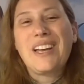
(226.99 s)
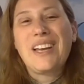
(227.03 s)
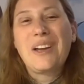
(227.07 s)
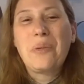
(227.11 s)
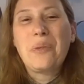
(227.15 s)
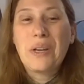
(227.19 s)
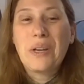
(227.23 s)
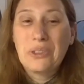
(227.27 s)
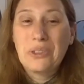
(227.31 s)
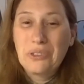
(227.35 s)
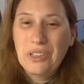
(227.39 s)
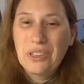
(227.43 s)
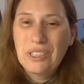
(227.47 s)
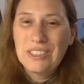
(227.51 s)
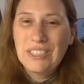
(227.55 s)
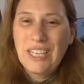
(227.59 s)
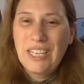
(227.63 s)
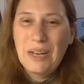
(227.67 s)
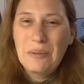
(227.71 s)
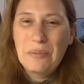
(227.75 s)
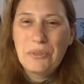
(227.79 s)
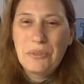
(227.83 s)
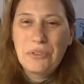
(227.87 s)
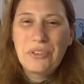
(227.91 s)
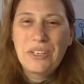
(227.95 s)
I went to the
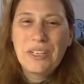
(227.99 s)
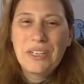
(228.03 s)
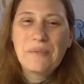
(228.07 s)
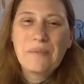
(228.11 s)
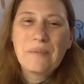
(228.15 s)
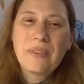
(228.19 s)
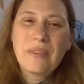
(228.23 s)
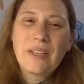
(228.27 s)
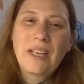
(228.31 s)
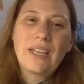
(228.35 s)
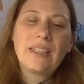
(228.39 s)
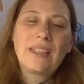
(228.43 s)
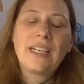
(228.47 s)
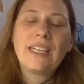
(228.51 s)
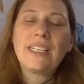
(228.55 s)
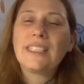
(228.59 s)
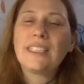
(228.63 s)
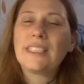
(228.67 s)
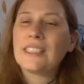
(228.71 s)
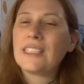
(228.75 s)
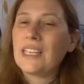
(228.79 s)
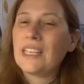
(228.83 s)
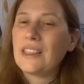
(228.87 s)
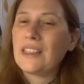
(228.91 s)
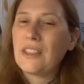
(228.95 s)
library and I
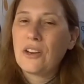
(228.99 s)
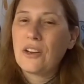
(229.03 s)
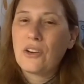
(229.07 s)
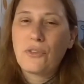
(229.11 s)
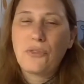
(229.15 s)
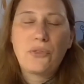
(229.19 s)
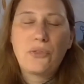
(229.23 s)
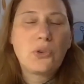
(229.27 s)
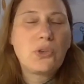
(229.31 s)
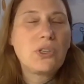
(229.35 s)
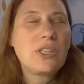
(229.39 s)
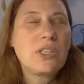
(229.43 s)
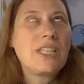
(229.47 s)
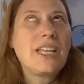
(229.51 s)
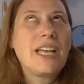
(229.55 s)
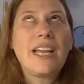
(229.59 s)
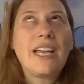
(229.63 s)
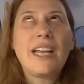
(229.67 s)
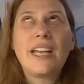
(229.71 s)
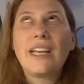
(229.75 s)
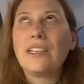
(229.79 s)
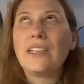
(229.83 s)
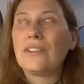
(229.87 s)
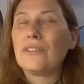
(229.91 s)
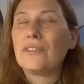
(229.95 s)
sat there for
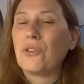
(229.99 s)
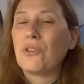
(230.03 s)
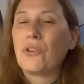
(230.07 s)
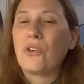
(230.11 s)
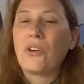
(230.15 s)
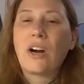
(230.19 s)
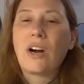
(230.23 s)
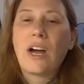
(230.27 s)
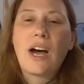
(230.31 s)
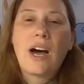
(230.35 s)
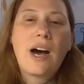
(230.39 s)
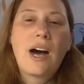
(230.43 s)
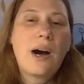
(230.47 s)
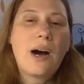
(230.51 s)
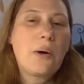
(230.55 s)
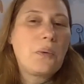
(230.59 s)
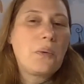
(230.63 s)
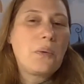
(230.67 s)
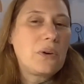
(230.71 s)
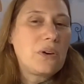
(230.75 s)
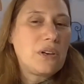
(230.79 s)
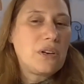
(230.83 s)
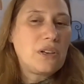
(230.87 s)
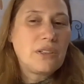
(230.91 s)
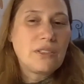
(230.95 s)
days, for
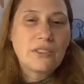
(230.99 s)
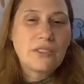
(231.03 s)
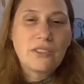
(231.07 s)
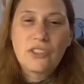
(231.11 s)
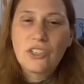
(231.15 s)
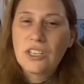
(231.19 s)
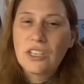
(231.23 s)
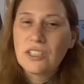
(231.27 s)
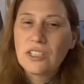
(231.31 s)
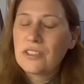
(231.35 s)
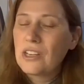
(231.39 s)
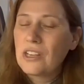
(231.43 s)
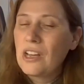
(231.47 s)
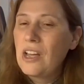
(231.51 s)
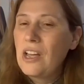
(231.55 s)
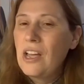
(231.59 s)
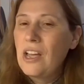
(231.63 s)
hours, just